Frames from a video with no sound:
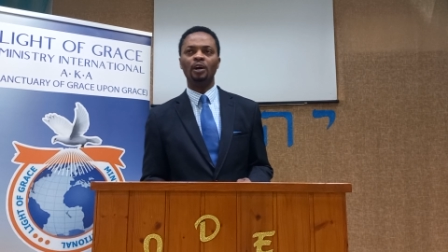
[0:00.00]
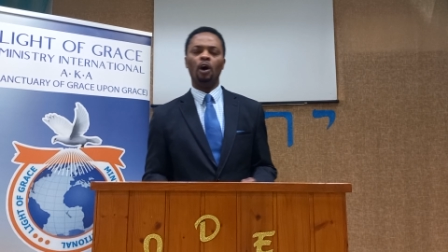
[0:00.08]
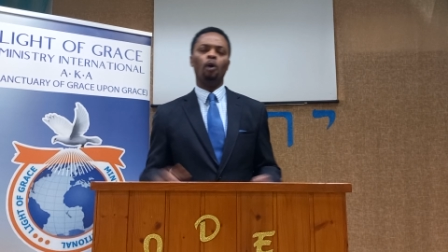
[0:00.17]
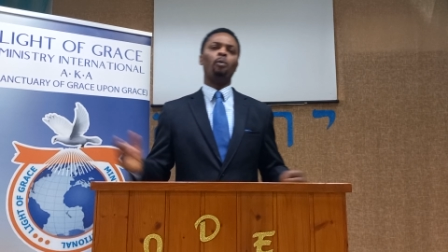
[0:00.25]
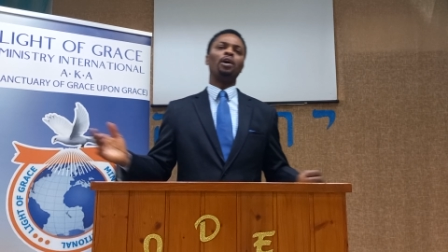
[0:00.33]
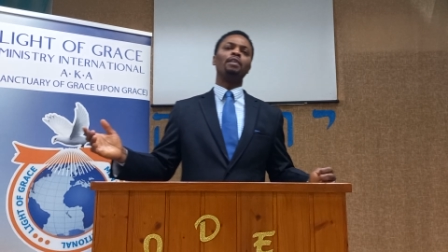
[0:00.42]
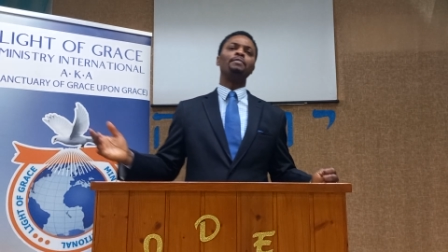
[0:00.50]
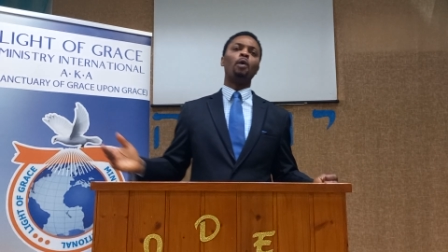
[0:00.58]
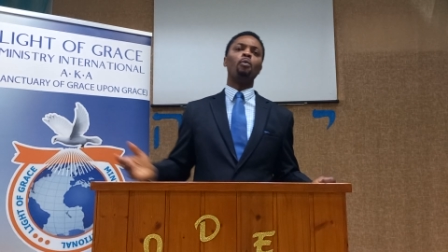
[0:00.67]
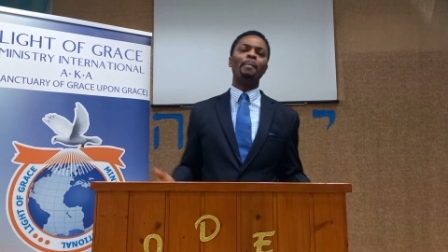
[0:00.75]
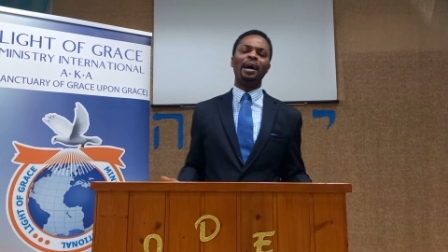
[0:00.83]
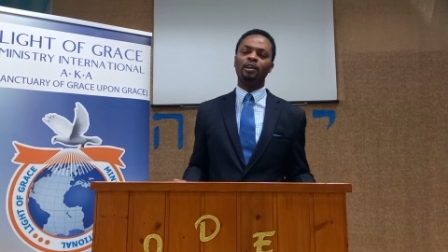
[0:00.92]
One of the
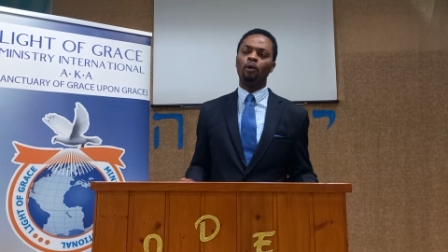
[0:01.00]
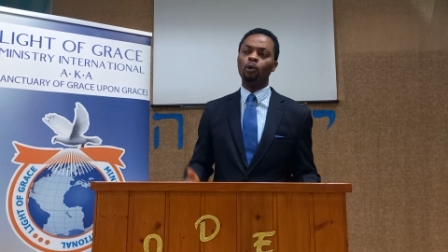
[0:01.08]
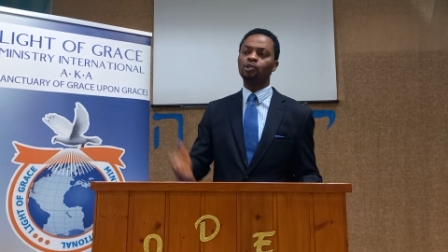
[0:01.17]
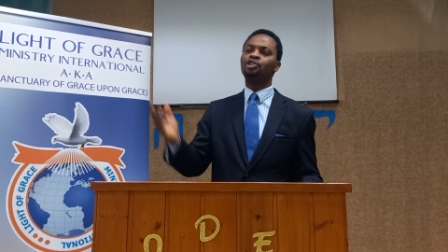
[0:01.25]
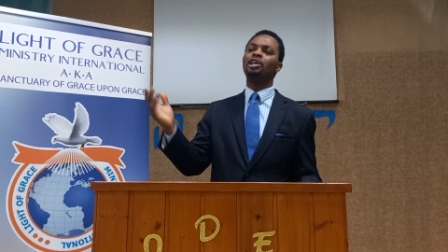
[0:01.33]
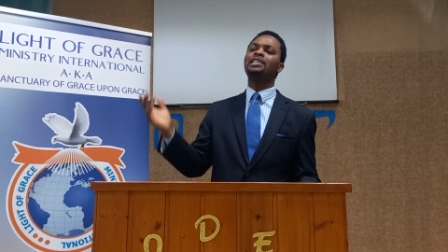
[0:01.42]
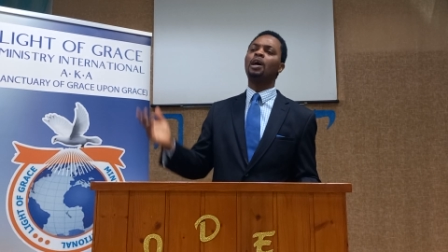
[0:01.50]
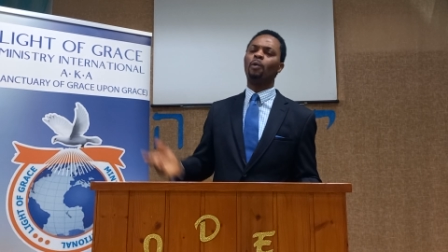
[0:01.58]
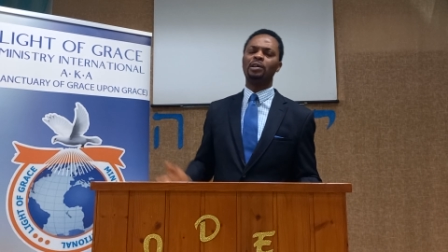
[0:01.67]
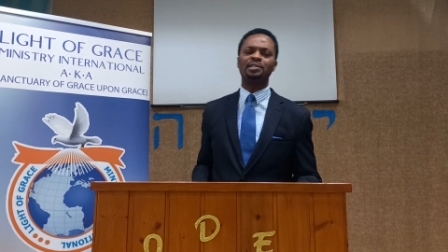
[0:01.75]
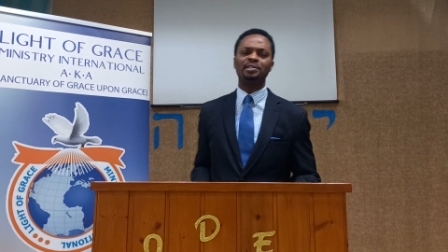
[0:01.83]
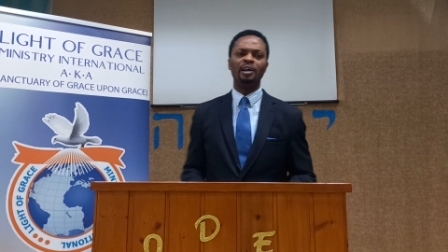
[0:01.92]
women whose daughter
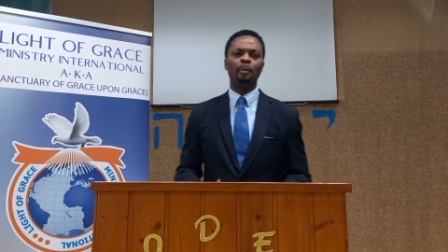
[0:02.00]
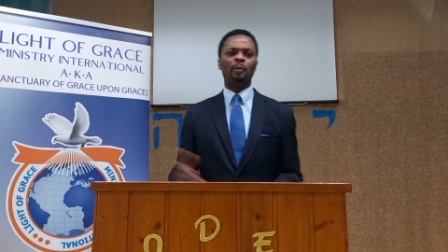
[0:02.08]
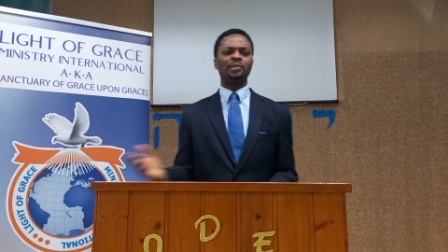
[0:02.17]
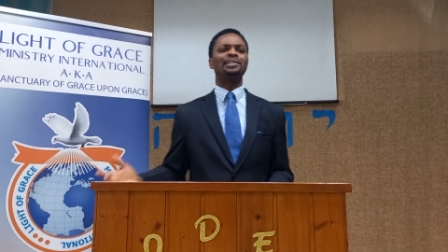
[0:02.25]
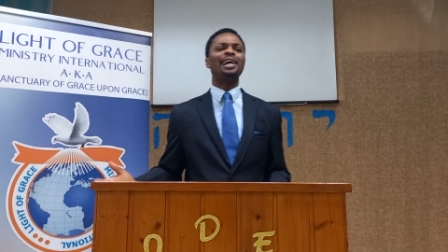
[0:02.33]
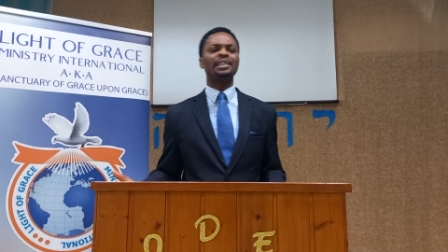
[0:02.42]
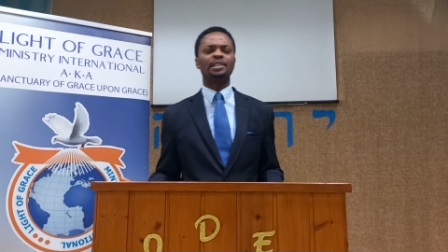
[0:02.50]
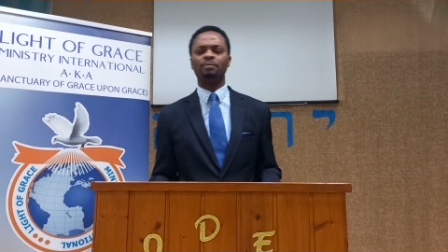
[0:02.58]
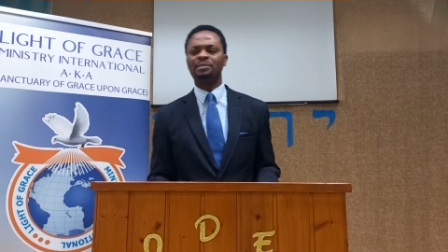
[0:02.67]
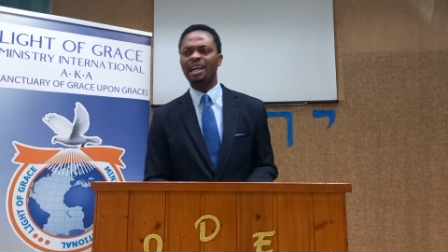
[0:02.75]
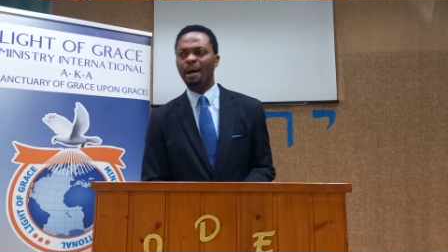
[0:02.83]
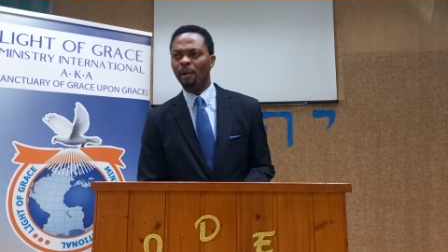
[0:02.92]
was possessed
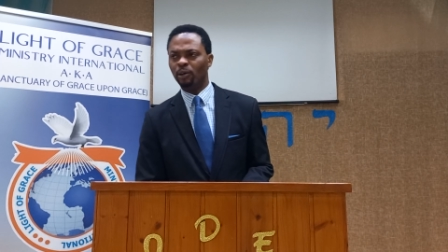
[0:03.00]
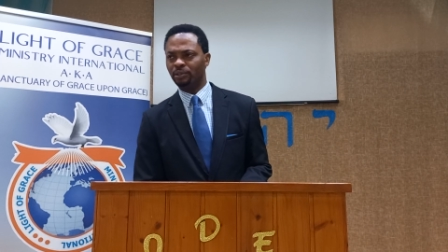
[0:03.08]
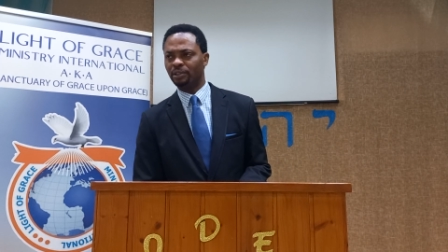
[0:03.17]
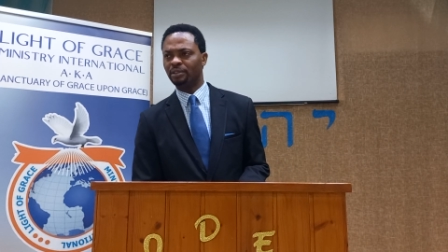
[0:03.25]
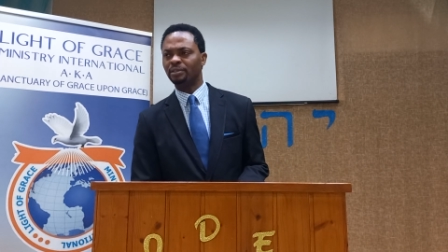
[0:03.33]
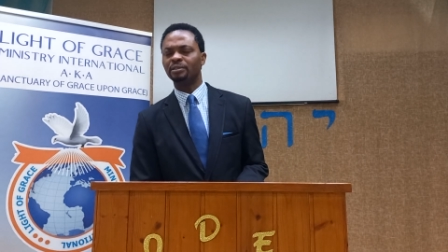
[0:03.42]
of demons,